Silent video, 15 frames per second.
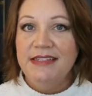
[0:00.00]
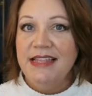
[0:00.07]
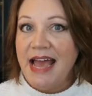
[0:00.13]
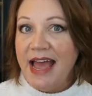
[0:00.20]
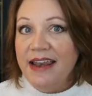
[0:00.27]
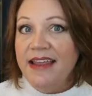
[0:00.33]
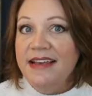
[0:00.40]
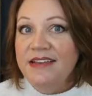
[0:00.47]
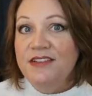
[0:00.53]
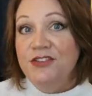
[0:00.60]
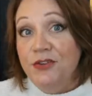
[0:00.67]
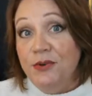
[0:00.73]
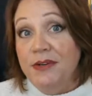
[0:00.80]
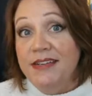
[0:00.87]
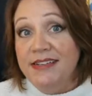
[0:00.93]
that is
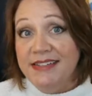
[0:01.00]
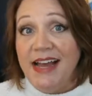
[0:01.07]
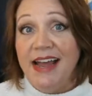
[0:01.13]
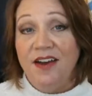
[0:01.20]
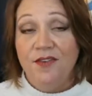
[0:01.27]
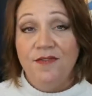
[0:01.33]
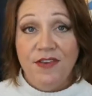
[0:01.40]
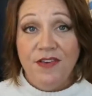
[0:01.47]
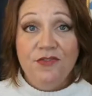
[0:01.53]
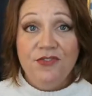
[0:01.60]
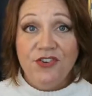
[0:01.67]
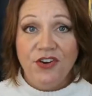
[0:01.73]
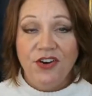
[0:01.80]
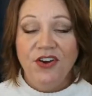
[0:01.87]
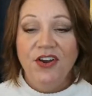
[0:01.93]
your desired future.